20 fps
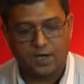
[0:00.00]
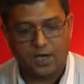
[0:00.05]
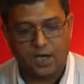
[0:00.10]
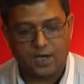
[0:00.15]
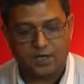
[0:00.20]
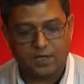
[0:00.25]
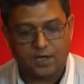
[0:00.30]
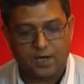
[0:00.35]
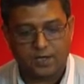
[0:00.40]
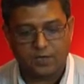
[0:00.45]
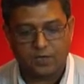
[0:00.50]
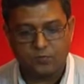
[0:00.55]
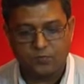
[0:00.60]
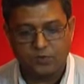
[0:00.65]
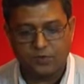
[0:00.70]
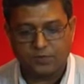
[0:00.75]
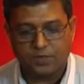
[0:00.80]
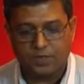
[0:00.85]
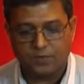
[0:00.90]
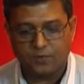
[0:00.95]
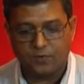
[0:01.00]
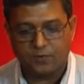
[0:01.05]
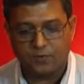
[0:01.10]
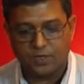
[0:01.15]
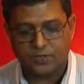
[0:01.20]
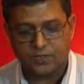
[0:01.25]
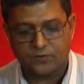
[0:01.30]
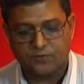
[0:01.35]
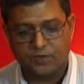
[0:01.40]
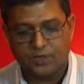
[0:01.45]
and curcumin therapy
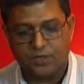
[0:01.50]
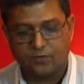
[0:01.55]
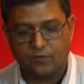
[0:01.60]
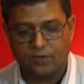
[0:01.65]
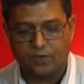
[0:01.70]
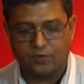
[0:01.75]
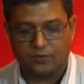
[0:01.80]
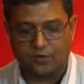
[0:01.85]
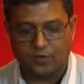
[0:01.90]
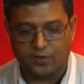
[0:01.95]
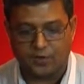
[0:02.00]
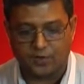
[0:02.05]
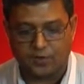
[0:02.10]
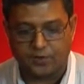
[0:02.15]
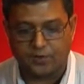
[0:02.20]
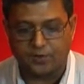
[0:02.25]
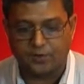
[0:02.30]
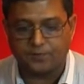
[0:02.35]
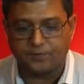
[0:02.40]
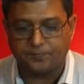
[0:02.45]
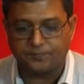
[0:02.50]
was very well tolerated.